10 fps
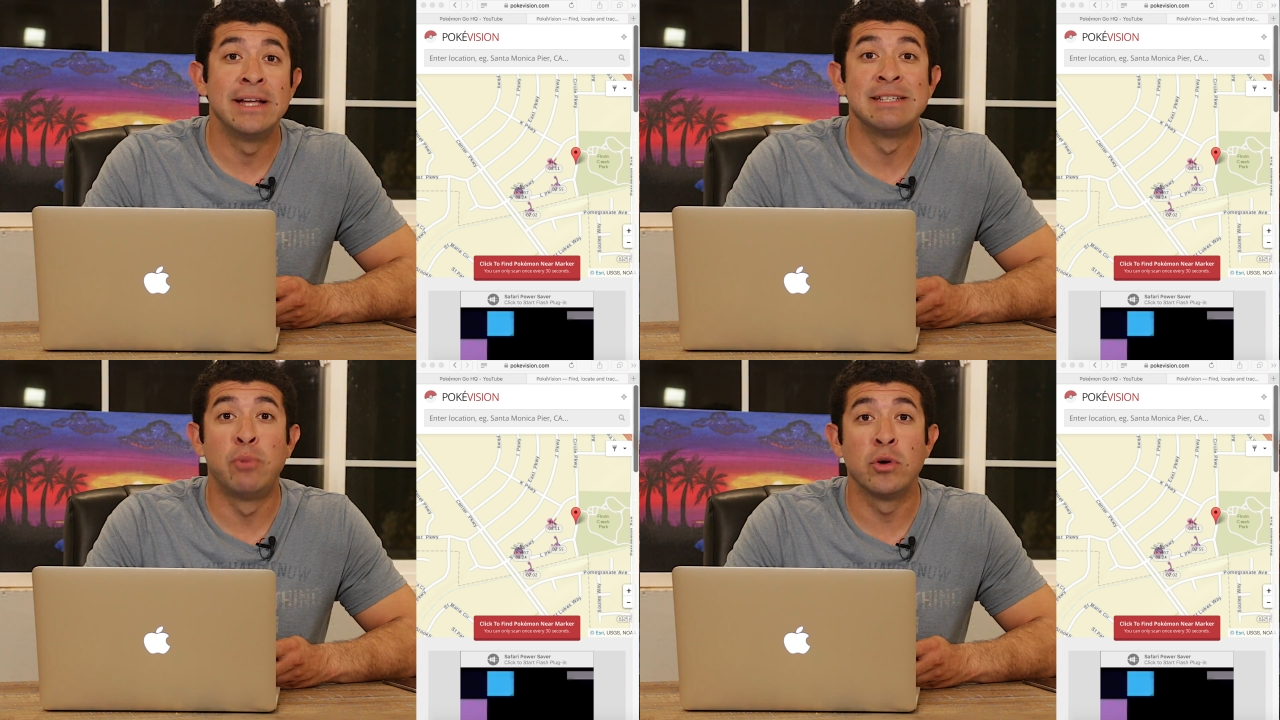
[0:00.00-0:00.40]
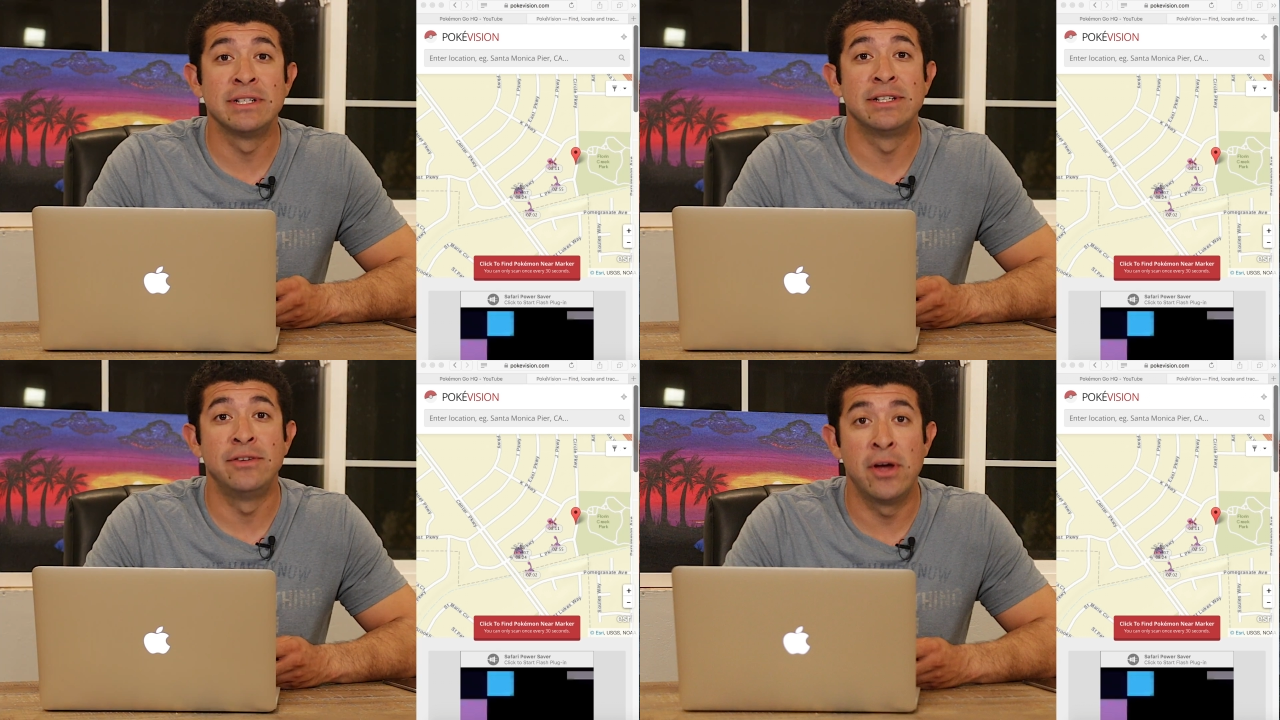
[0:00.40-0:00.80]
It's
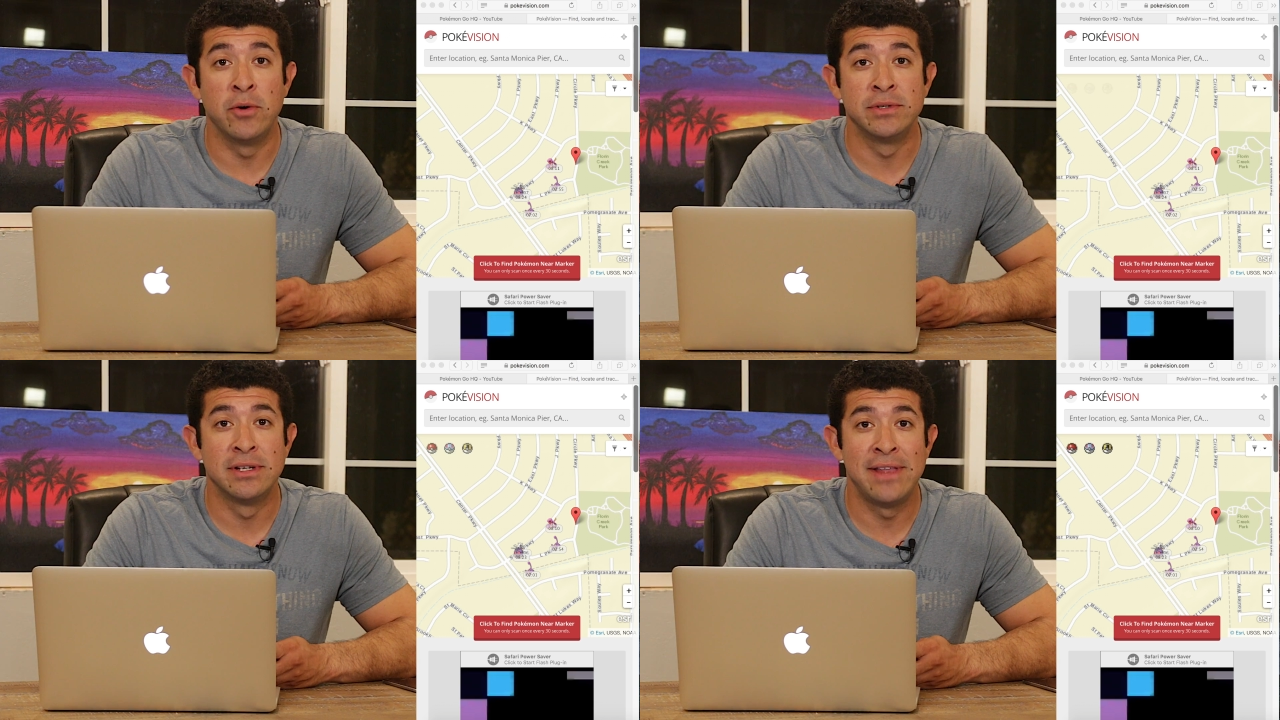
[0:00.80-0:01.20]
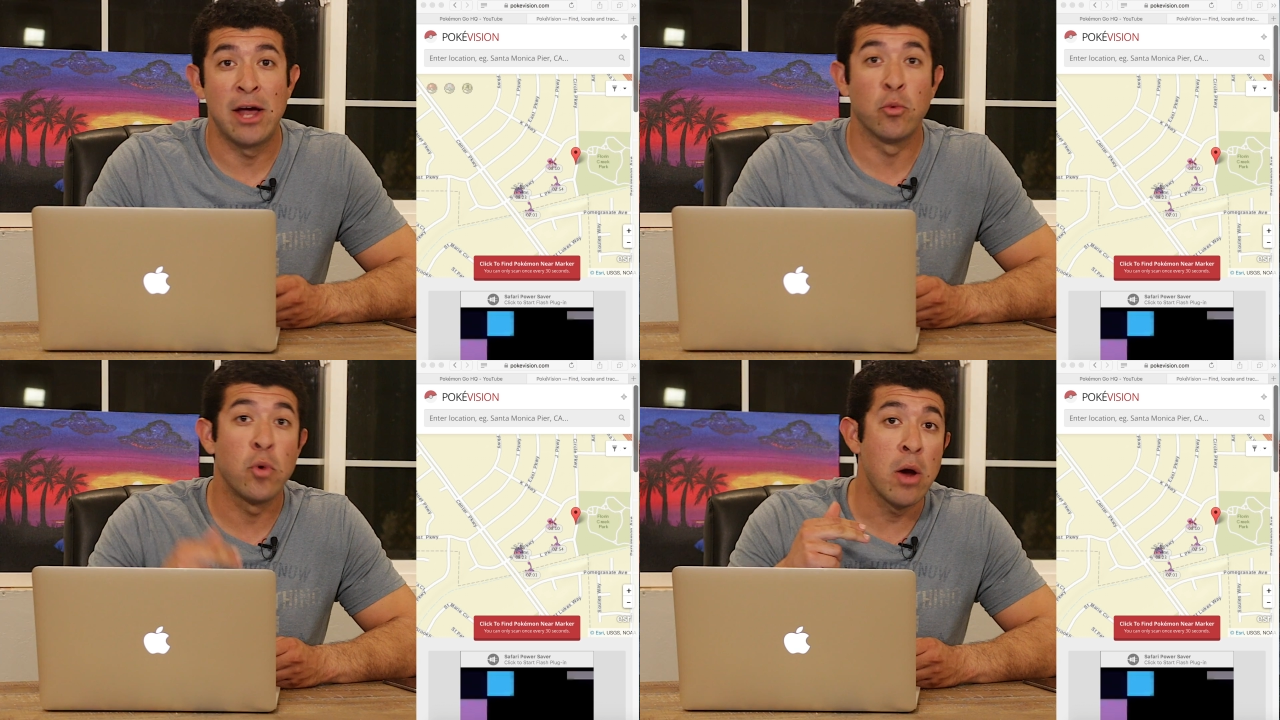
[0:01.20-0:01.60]
important to note
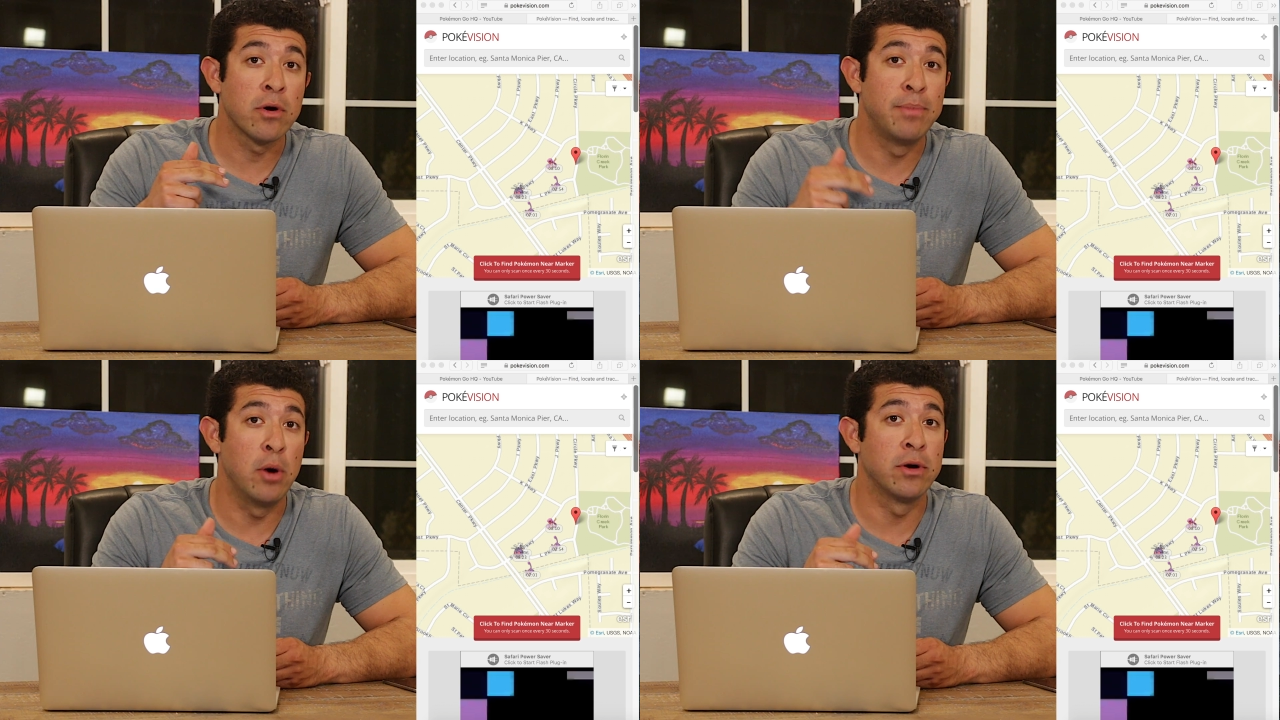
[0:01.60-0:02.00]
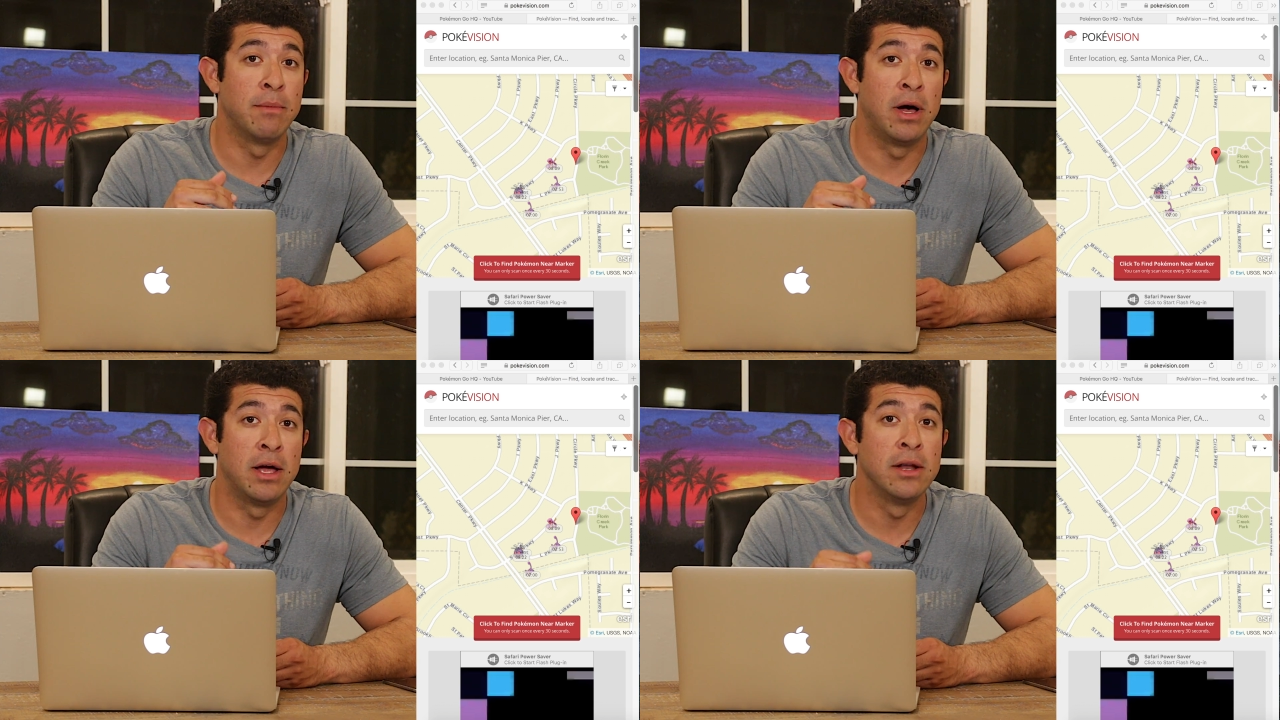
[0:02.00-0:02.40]
that rarer
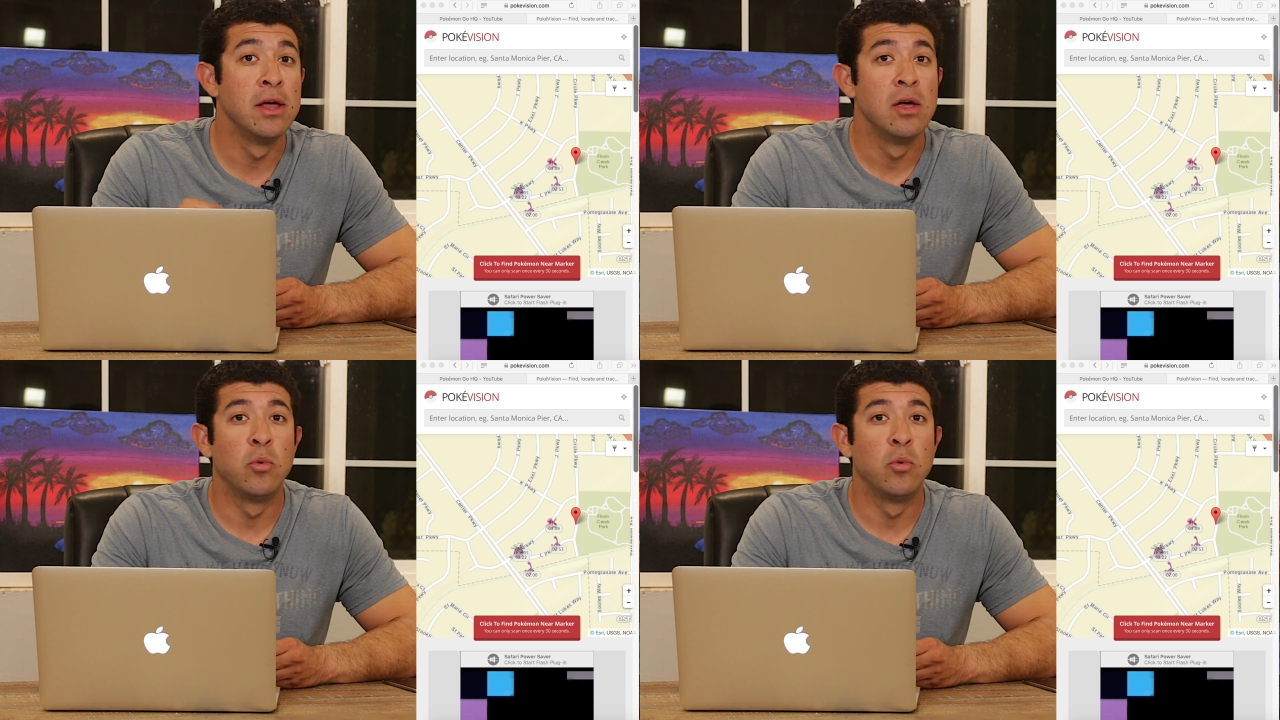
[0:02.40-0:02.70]
Pokemon